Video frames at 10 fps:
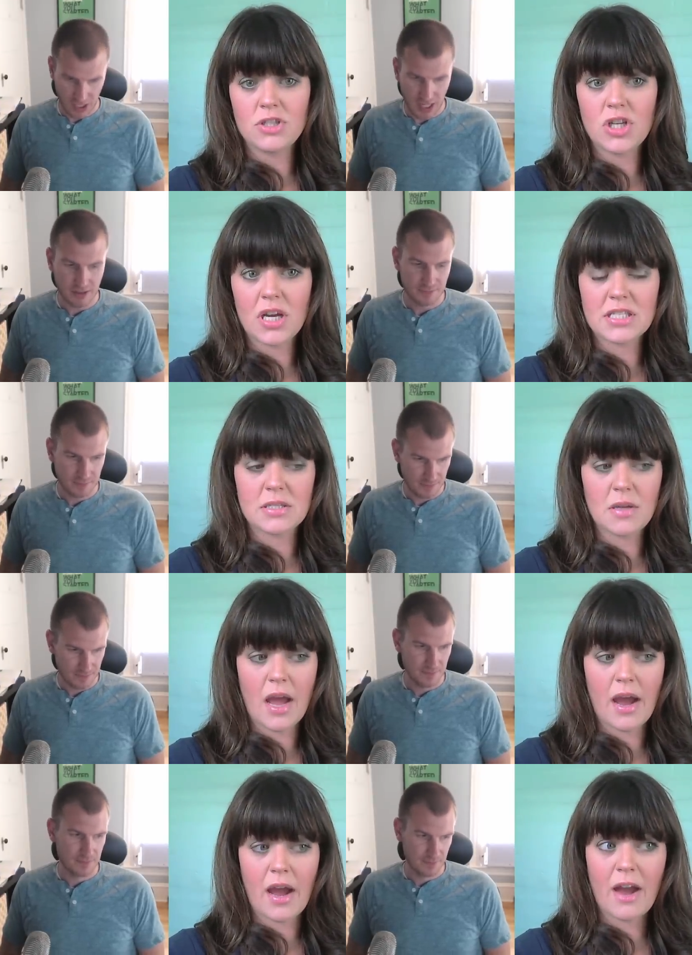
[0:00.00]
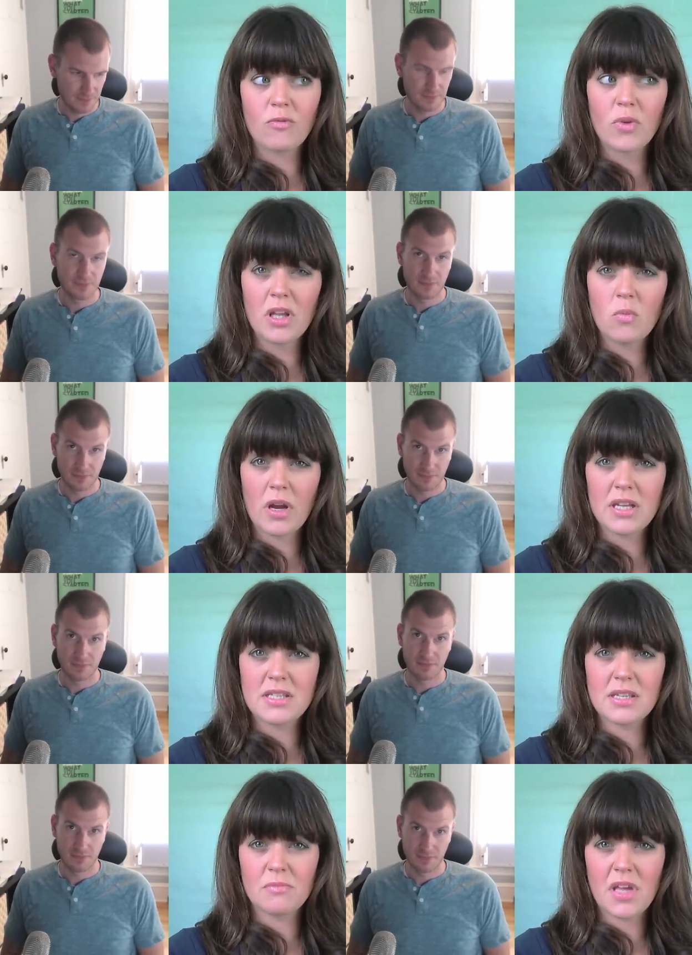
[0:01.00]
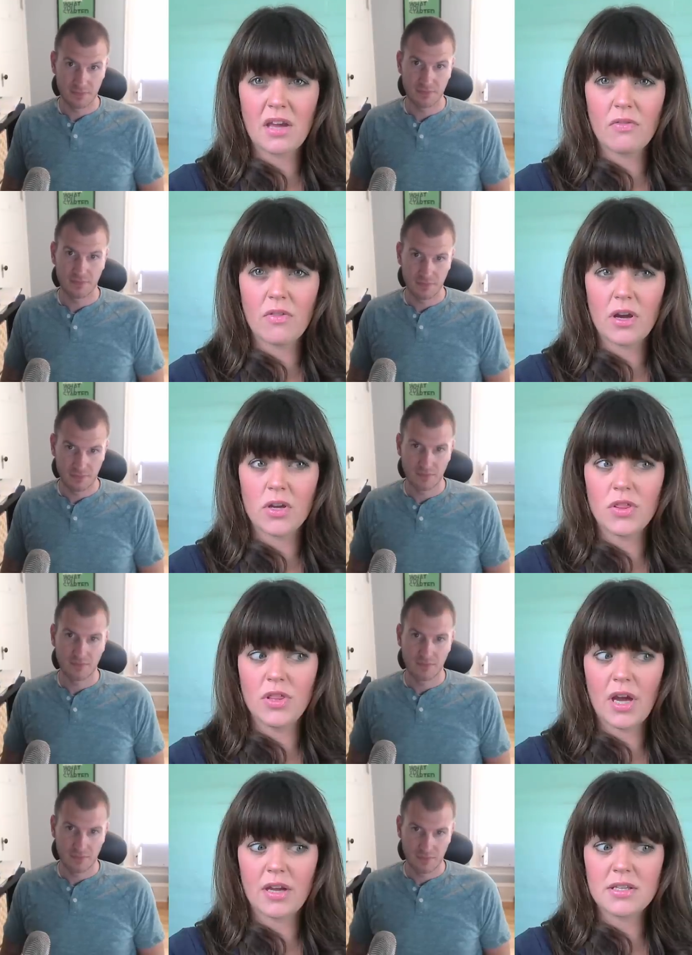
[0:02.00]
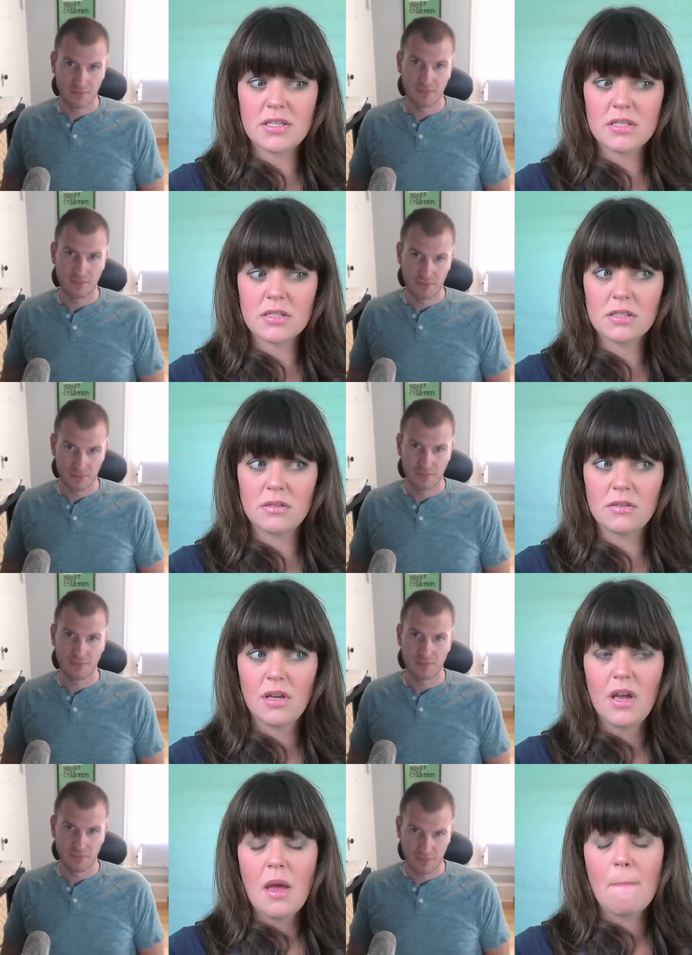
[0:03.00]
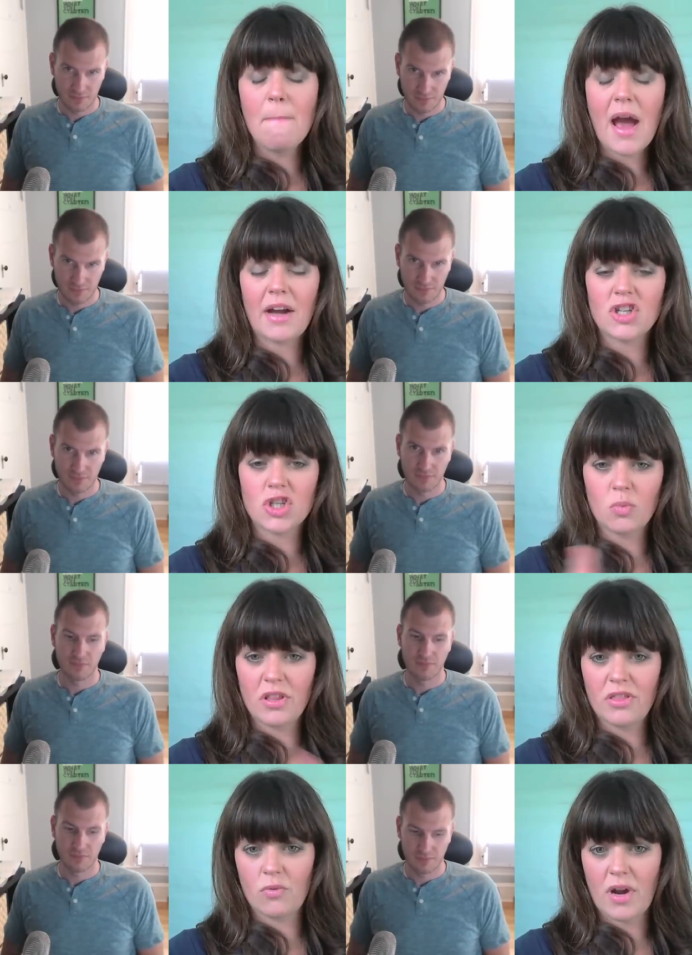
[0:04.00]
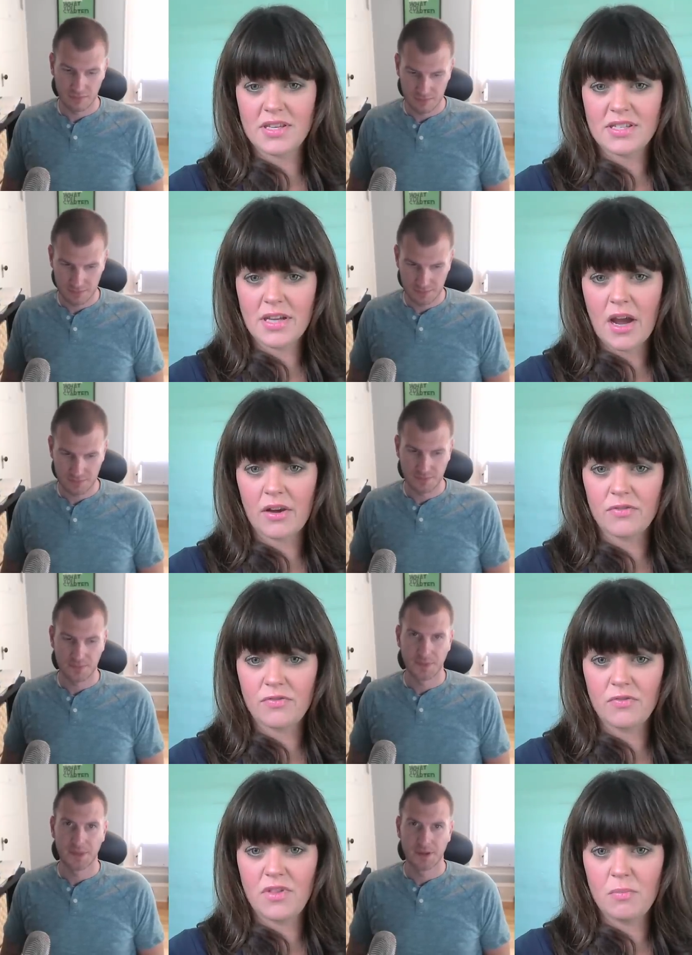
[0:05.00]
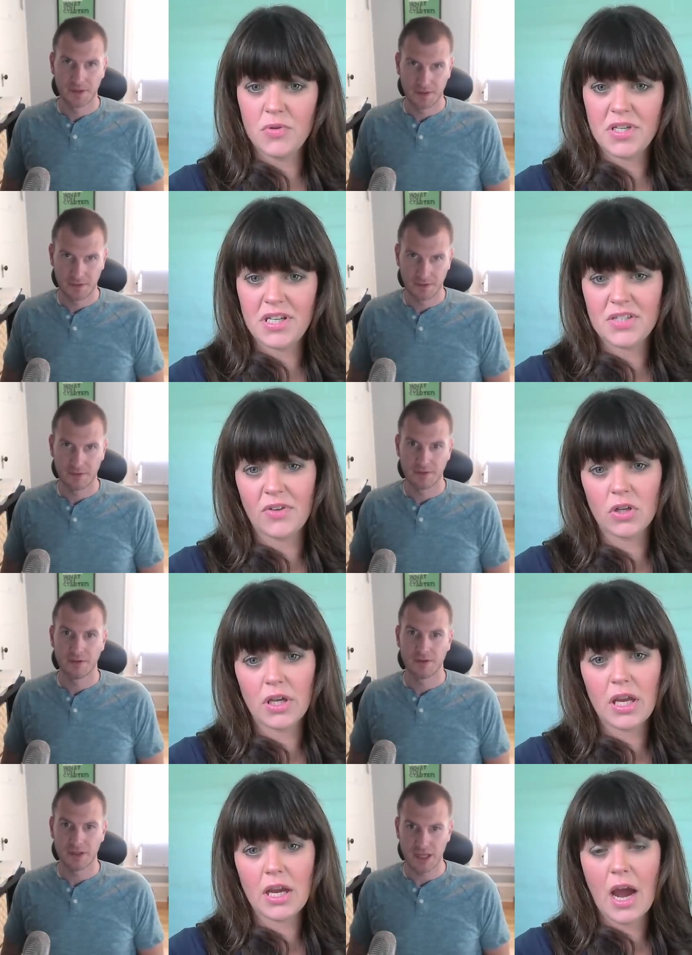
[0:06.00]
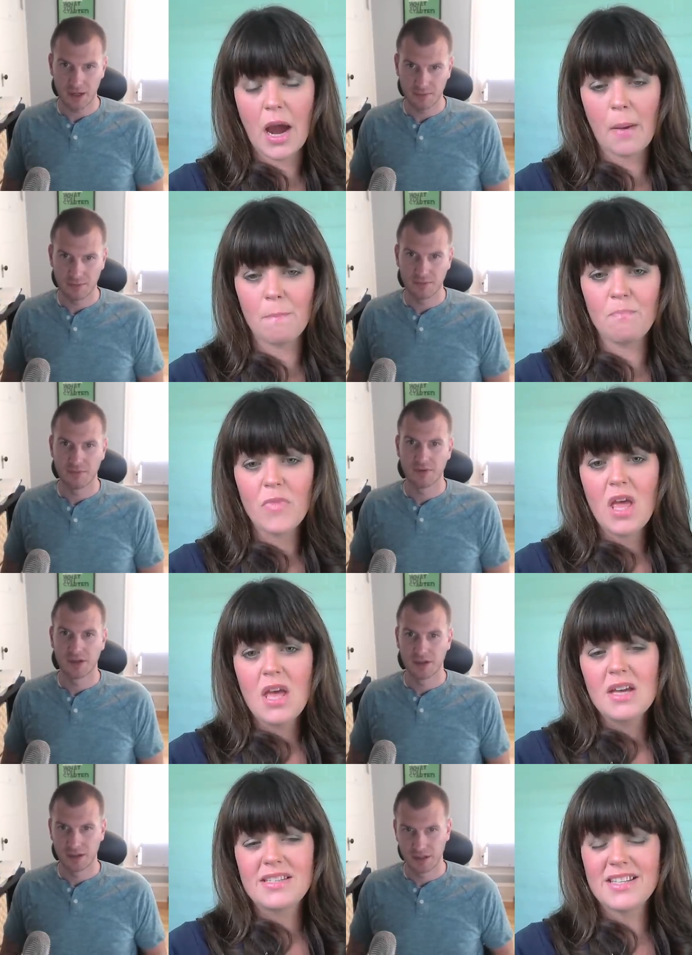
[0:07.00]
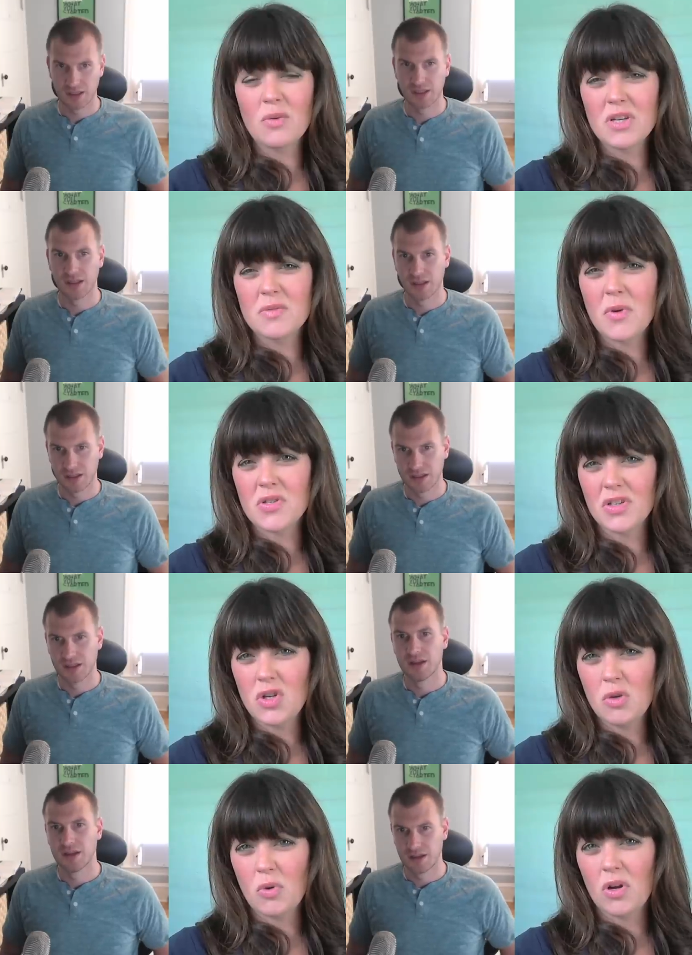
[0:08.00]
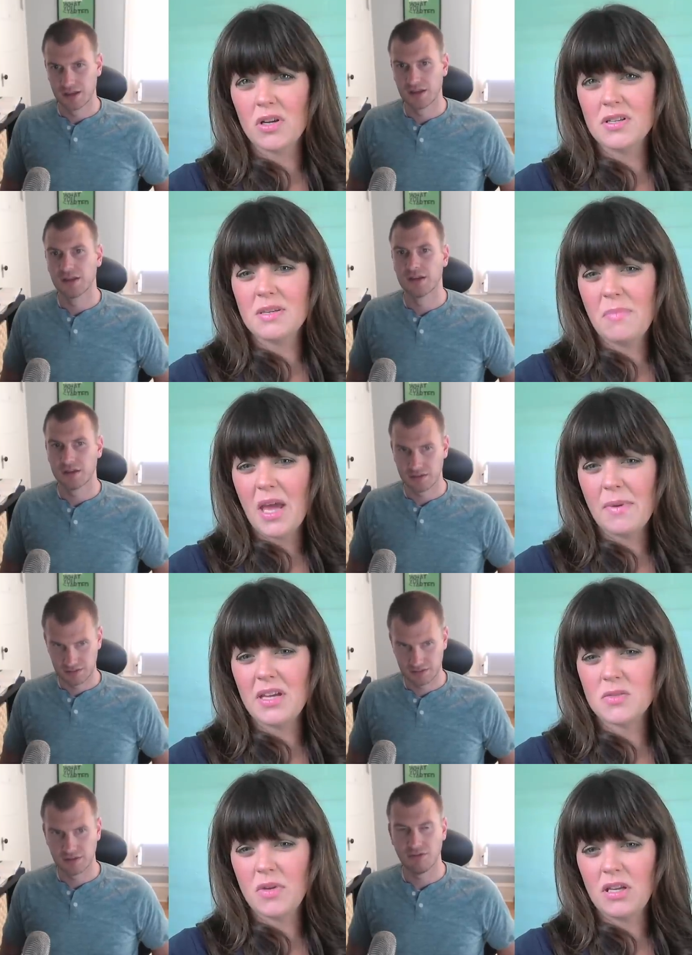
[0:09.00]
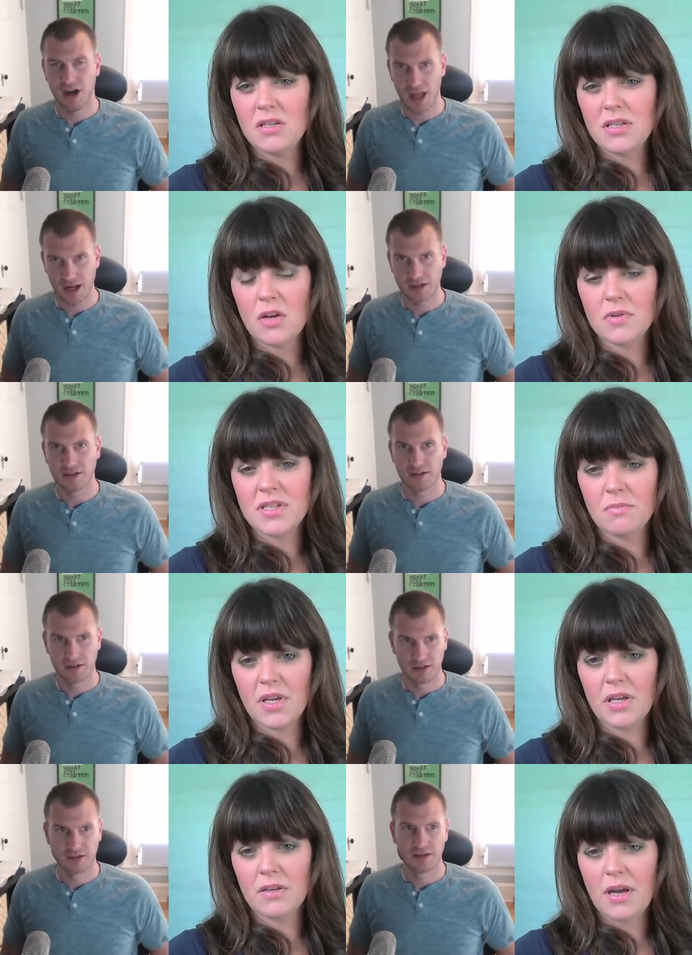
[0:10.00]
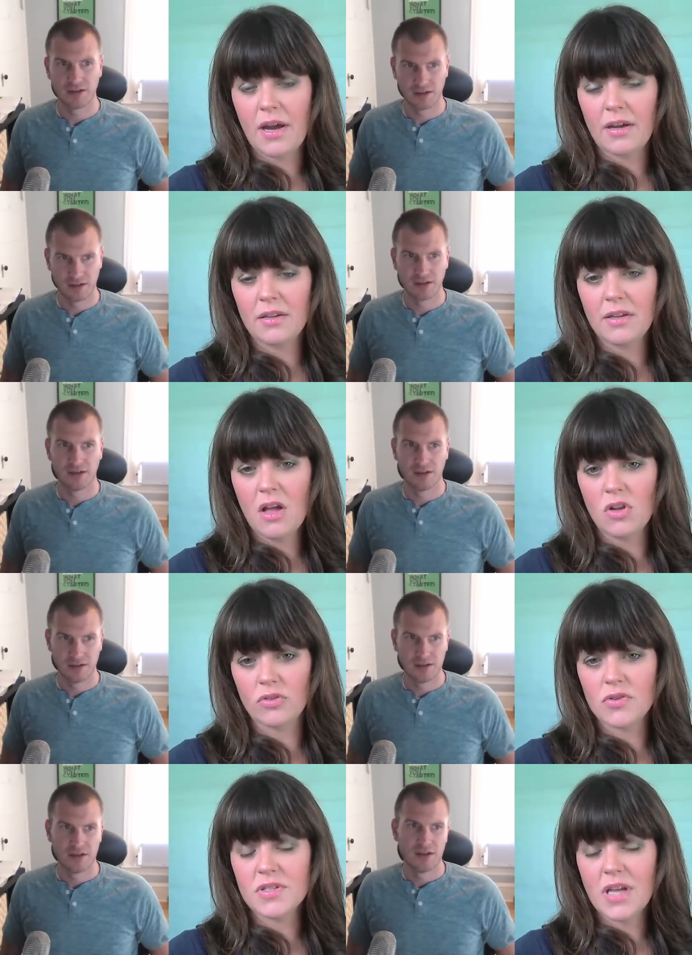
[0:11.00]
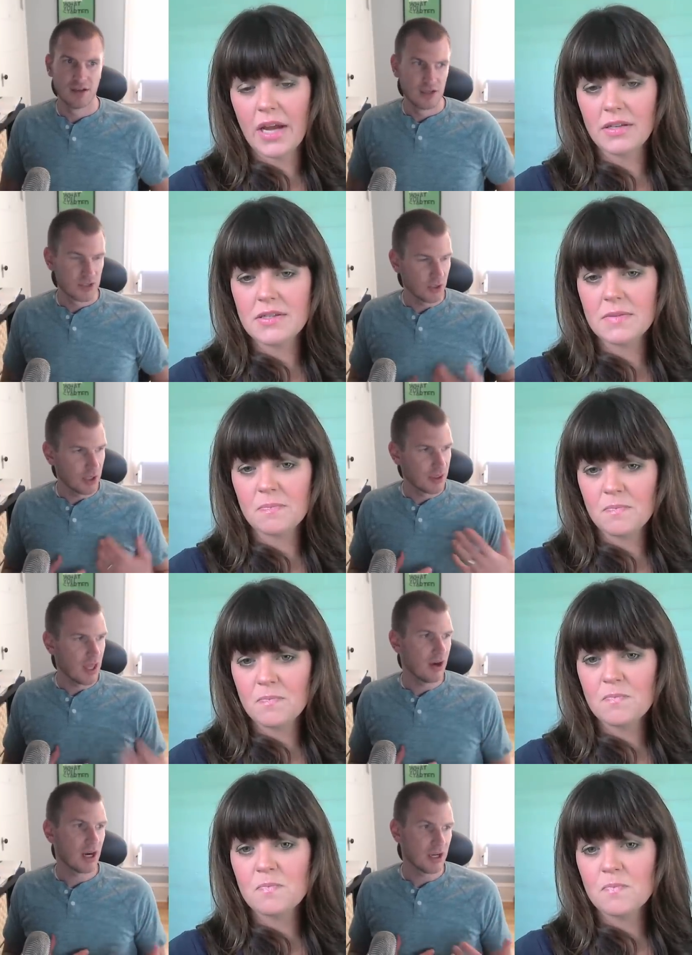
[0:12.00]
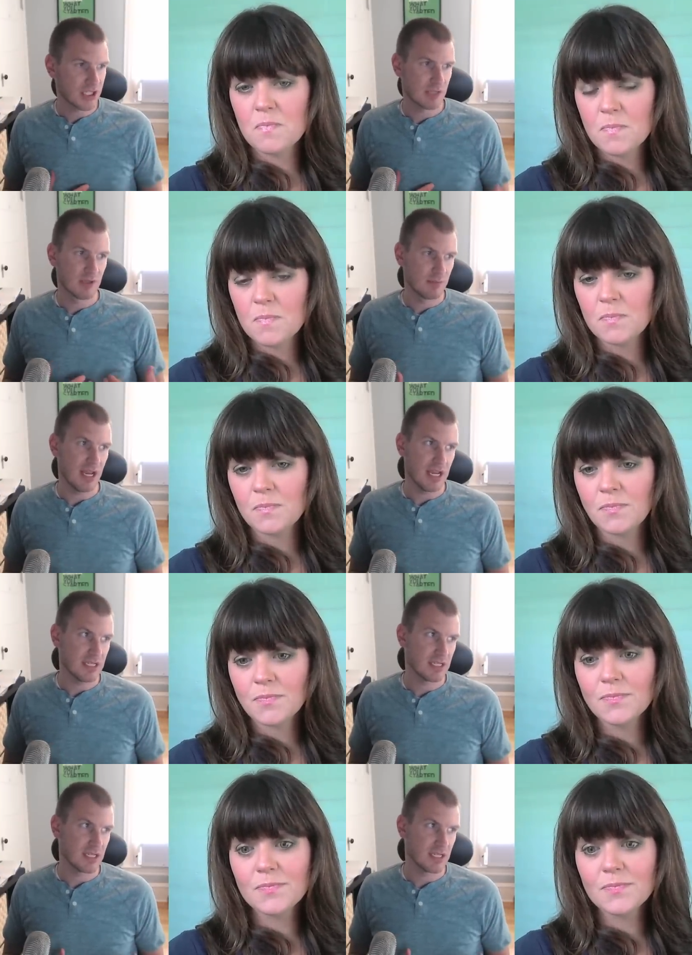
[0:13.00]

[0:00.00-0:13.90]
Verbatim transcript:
Speaker 1: just uh, i really wanted something in there that matched with the rest of the boutique's feeling yeah. um, since it was mostly newborns and babies we right needed on. to go with something uh, along those lines so that
Speaker 2: their customer base